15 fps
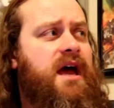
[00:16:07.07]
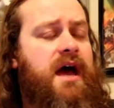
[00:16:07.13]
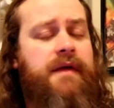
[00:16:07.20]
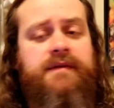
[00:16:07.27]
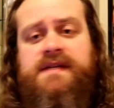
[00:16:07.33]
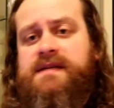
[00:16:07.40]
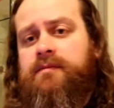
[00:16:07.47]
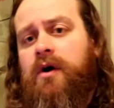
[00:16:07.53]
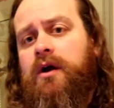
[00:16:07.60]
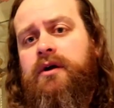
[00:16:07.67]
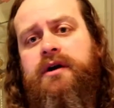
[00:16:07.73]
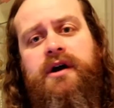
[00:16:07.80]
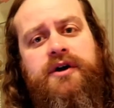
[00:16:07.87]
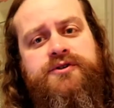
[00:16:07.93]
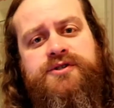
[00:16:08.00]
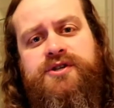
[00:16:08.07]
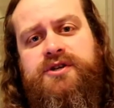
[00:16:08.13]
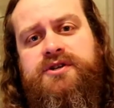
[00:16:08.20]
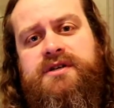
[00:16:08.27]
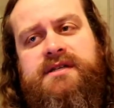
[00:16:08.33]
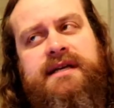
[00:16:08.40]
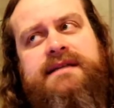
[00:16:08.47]
And the smaller countries are
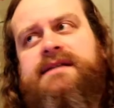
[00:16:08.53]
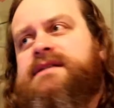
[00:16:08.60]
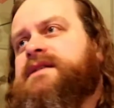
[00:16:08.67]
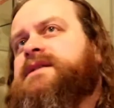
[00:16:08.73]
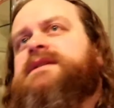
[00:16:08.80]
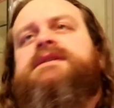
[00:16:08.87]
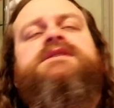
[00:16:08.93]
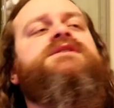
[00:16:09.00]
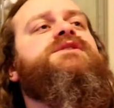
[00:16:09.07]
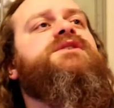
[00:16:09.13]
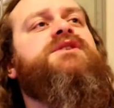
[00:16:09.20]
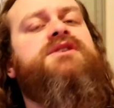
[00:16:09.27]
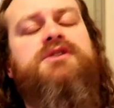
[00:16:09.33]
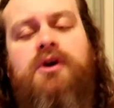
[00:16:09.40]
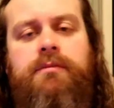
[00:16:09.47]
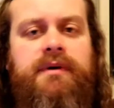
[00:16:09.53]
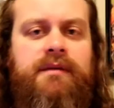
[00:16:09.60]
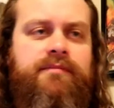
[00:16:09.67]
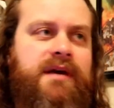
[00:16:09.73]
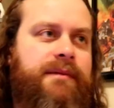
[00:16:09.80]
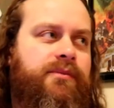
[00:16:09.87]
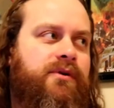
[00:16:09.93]
just like, this is
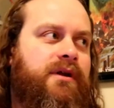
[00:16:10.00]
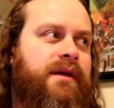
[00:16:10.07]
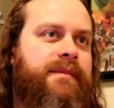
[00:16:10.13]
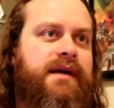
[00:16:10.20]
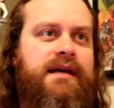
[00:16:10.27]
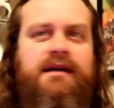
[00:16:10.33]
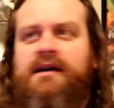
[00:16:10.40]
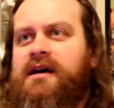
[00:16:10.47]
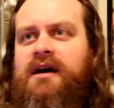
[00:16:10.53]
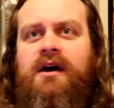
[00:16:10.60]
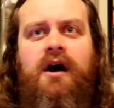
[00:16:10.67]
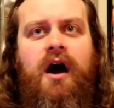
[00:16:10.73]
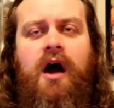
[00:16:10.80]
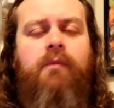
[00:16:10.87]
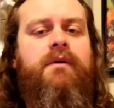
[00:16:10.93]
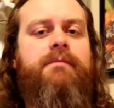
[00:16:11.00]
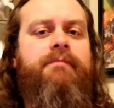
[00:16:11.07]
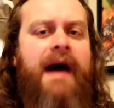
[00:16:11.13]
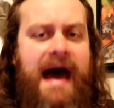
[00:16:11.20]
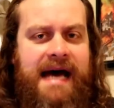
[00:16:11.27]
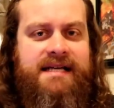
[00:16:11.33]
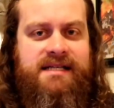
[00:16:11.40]
stupid, people. I mean, aren't we
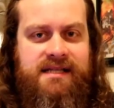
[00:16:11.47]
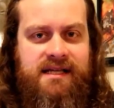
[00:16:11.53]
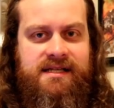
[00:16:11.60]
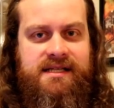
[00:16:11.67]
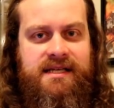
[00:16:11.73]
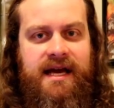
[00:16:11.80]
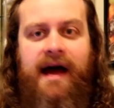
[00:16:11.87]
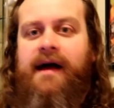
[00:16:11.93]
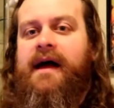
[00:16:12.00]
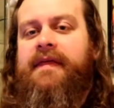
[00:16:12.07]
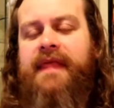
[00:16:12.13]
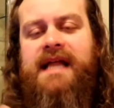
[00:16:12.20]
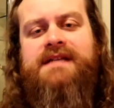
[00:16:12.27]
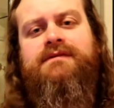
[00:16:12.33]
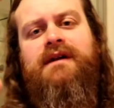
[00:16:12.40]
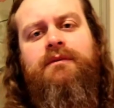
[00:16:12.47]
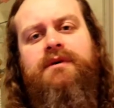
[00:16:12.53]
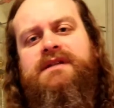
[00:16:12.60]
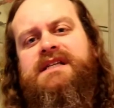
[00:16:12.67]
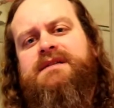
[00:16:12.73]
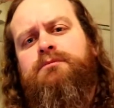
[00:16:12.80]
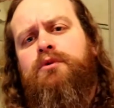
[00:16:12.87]
past this yet? And that's really
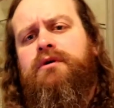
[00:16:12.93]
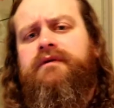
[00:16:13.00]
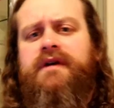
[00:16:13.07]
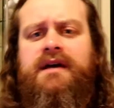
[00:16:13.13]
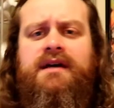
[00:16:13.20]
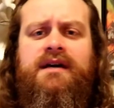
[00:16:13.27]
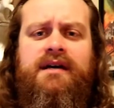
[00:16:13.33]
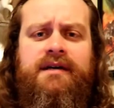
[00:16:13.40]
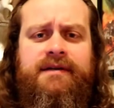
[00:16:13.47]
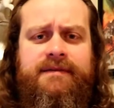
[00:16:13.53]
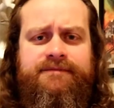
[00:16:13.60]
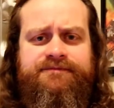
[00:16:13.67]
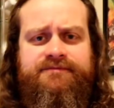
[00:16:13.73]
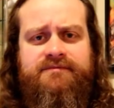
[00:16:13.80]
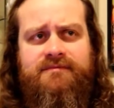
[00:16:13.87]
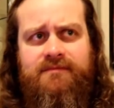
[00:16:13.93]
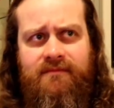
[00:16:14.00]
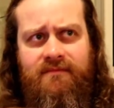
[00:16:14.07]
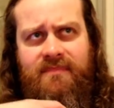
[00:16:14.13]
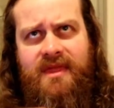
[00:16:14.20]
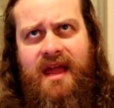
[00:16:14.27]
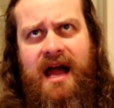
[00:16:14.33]
what this movie,
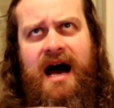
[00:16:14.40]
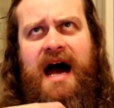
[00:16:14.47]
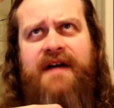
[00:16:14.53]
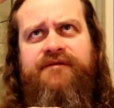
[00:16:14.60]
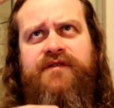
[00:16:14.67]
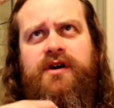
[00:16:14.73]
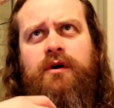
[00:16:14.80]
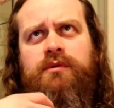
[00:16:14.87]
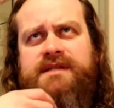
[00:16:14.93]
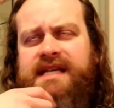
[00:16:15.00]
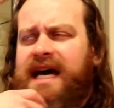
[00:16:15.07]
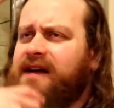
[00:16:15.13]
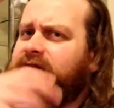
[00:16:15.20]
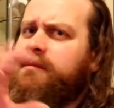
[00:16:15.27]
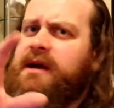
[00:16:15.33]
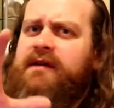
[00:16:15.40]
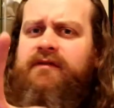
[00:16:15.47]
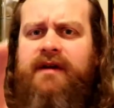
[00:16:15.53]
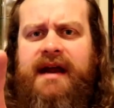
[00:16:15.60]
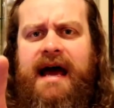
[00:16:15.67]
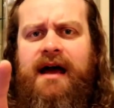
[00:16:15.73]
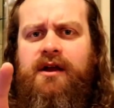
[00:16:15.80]
I feel, was kind of a bit of
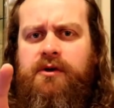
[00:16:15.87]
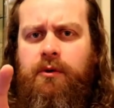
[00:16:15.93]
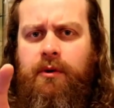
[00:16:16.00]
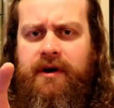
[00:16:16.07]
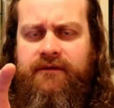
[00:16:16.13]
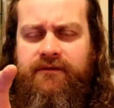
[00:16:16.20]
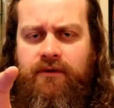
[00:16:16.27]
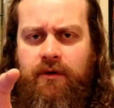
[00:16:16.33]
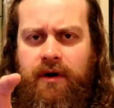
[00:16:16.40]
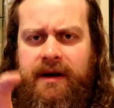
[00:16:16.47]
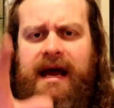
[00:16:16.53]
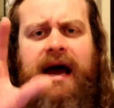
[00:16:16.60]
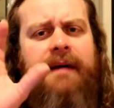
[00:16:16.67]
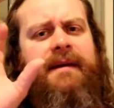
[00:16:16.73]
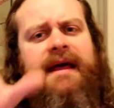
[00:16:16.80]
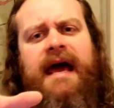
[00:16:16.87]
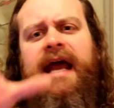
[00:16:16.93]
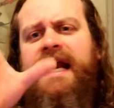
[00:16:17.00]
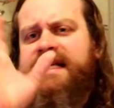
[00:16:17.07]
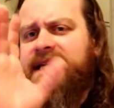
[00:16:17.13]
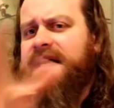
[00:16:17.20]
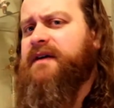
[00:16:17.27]
an allegory for. Now, I mean,
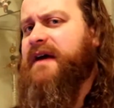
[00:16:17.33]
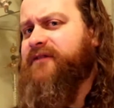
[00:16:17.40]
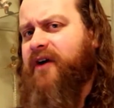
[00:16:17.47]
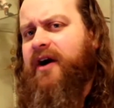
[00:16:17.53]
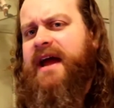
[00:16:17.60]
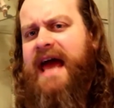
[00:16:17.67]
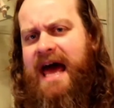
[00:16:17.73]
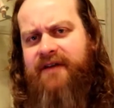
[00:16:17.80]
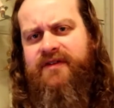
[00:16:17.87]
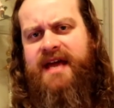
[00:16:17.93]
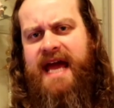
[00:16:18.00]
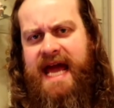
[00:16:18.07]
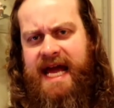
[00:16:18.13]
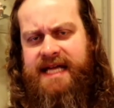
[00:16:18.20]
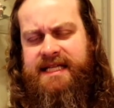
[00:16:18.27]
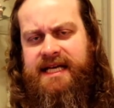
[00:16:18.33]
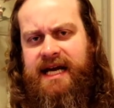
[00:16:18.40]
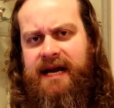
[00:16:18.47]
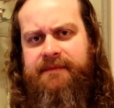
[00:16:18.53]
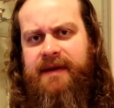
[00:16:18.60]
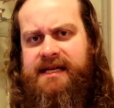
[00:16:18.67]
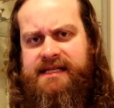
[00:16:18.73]
and it's not very heavy-handed.
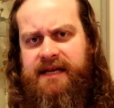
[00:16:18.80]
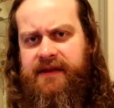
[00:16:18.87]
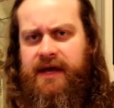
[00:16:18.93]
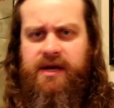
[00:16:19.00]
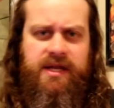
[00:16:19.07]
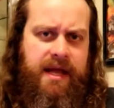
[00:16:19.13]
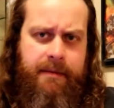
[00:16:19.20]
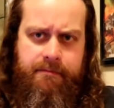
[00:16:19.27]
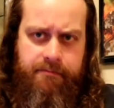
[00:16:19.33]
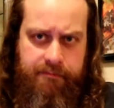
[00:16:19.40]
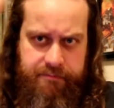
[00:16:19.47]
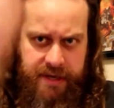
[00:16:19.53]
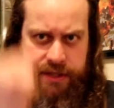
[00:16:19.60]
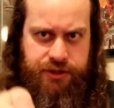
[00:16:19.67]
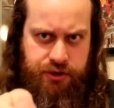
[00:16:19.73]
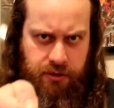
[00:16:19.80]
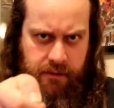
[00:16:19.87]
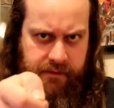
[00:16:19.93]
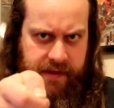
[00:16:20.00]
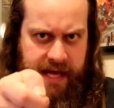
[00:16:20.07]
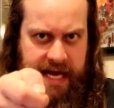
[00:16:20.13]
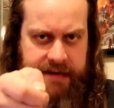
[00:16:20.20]
I'm not saying they beat you
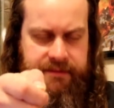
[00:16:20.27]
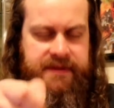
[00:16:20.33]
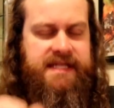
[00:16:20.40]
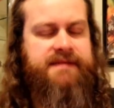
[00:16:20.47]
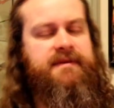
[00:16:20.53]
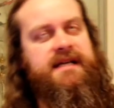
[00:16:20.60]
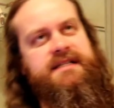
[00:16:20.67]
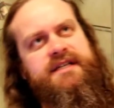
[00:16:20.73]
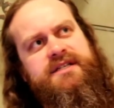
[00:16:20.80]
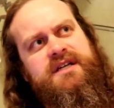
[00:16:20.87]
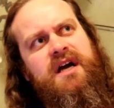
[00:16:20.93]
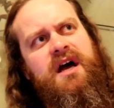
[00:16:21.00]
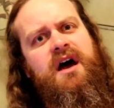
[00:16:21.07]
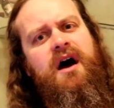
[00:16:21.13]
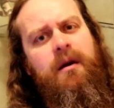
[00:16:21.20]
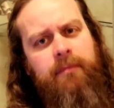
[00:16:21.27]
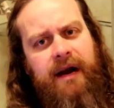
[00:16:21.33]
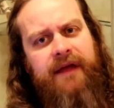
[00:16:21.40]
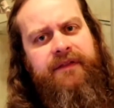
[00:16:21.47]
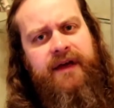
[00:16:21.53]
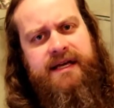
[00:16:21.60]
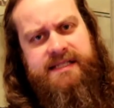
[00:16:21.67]
over the head with this message, but
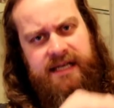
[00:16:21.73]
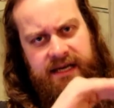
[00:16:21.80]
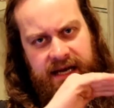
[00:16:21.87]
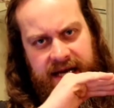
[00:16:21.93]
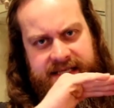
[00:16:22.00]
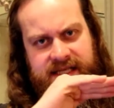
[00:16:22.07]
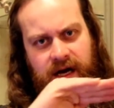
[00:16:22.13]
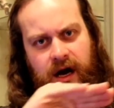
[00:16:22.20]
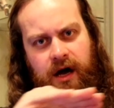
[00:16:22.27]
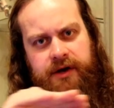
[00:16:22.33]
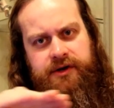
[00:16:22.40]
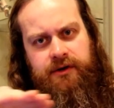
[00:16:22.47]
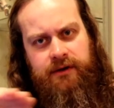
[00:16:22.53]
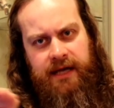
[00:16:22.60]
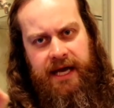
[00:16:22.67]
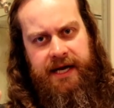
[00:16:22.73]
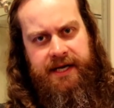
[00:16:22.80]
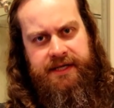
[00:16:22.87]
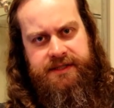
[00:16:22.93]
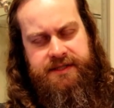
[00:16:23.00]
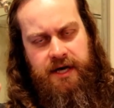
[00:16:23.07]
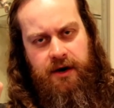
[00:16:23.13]
I think it's a nice
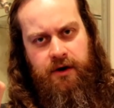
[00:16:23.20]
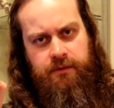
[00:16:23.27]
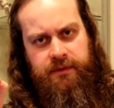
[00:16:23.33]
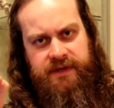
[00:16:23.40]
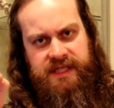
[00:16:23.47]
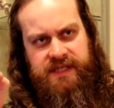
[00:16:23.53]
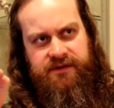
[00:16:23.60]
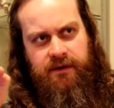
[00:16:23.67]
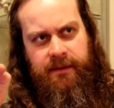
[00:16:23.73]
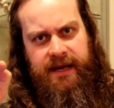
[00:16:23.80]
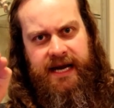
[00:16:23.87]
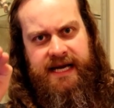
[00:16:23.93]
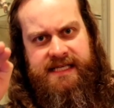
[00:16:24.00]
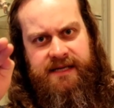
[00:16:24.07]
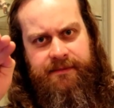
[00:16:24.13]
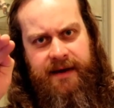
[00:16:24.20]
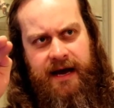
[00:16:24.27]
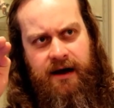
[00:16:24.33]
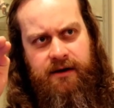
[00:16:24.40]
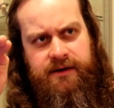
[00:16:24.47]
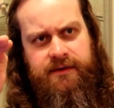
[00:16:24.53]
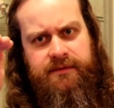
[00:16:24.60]
underlining tone with this film. It is
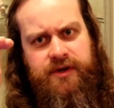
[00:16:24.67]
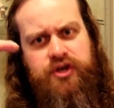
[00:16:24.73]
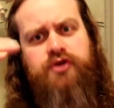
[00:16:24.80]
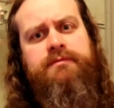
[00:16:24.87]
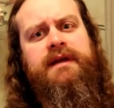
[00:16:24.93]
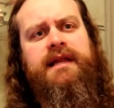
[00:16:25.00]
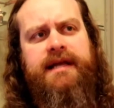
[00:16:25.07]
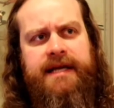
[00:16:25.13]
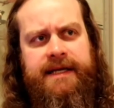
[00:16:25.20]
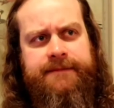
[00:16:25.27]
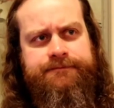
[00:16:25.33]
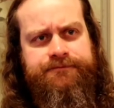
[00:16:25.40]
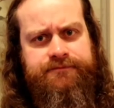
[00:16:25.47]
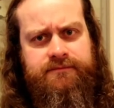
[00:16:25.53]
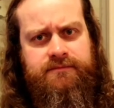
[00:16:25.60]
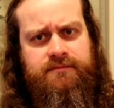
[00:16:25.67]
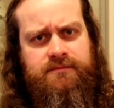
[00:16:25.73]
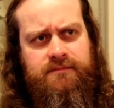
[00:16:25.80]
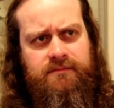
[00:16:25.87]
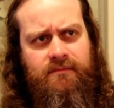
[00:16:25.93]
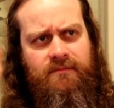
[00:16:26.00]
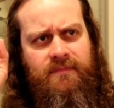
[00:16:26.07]
about humility.
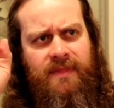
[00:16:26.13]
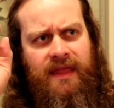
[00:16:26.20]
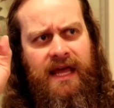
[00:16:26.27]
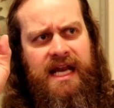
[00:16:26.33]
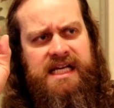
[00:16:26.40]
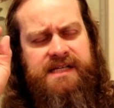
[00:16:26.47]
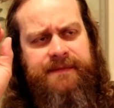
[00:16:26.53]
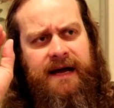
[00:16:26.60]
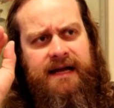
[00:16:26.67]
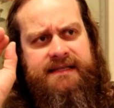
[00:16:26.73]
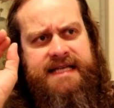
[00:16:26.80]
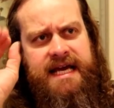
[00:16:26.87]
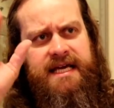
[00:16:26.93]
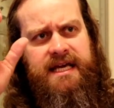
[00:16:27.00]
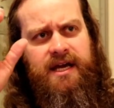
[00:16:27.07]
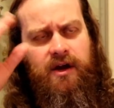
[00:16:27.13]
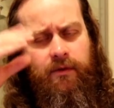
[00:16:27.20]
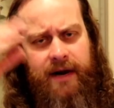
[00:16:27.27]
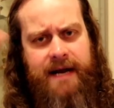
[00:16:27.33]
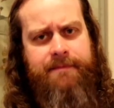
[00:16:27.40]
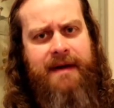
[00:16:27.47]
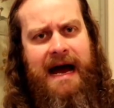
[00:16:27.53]
It is about taking
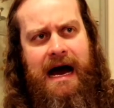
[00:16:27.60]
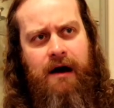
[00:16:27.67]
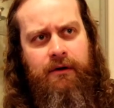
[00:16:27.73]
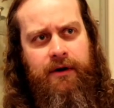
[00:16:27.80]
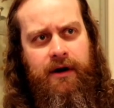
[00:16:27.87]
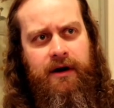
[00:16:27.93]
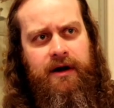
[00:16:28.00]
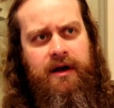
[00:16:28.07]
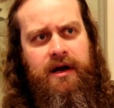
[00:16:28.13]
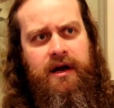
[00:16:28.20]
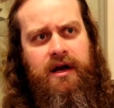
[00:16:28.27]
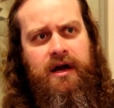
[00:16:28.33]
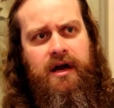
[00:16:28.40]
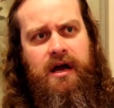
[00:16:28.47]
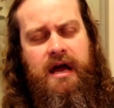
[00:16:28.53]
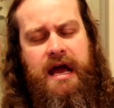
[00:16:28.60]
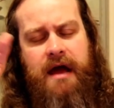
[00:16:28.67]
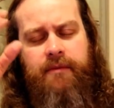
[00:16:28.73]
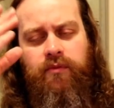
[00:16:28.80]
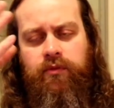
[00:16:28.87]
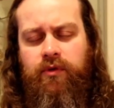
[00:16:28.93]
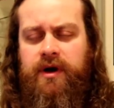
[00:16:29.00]
great power
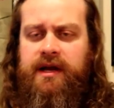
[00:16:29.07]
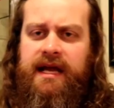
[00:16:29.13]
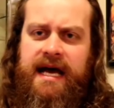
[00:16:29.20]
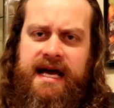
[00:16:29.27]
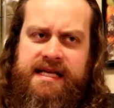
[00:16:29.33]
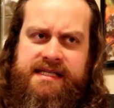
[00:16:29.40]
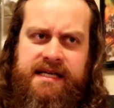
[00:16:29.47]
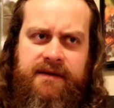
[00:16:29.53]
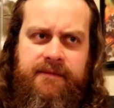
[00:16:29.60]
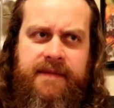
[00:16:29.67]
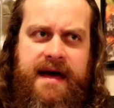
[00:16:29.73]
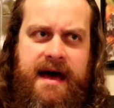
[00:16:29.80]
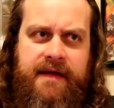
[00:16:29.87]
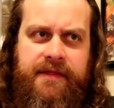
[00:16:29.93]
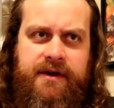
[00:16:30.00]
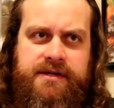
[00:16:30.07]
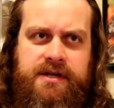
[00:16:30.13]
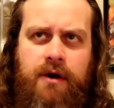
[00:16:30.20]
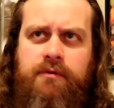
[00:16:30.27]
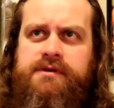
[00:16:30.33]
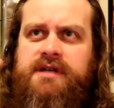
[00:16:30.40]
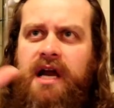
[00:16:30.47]
and realizing that there's
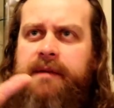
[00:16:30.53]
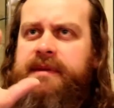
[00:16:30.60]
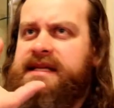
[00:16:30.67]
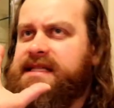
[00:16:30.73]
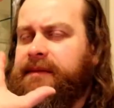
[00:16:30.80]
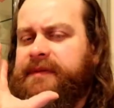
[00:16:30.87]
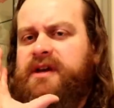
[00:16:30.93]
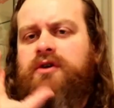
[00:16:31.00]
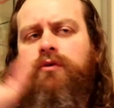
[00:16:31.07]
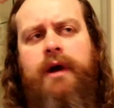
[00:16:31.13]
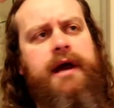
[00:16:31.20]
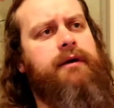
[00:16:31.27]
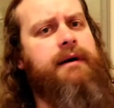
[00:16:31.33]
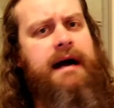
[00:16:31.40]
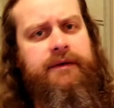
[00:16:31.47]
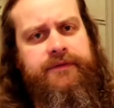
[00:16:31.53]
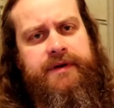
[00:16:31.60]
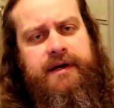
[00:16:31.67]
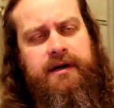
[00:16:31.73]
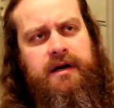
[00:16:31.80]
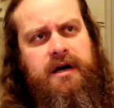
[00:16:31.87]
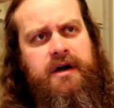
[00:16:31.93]
always going to be something greater out
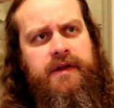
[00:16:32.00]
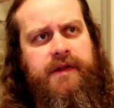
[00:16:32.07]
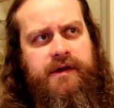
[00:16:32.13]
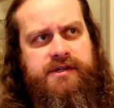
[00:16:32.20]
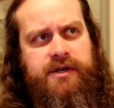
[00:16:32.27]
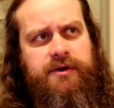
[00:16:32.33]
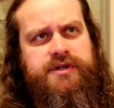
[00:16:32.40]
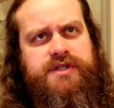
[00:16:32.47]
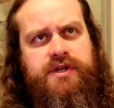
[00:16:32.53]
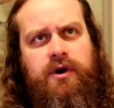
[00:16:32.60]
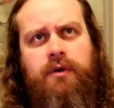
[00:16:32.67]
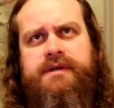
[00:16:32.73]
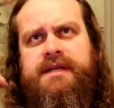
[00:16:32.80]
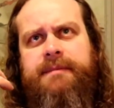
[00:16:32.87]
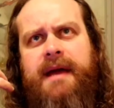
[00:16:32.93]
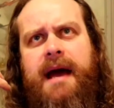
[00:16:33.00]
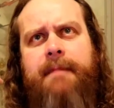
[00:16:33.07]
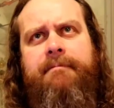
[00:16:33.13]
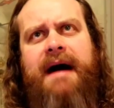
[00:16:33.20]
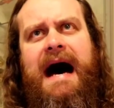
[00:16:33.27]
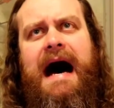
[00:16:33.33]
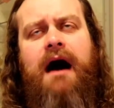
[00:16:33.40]
there. There's always going to be a
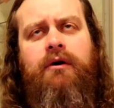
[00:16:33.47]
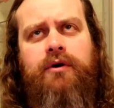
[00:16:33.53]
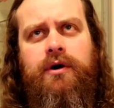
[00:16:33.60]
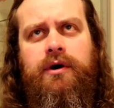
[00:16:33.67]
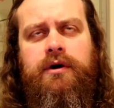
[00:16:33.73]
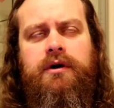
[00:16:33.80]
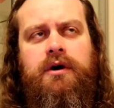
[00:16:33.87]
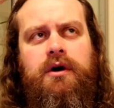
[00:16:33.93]
power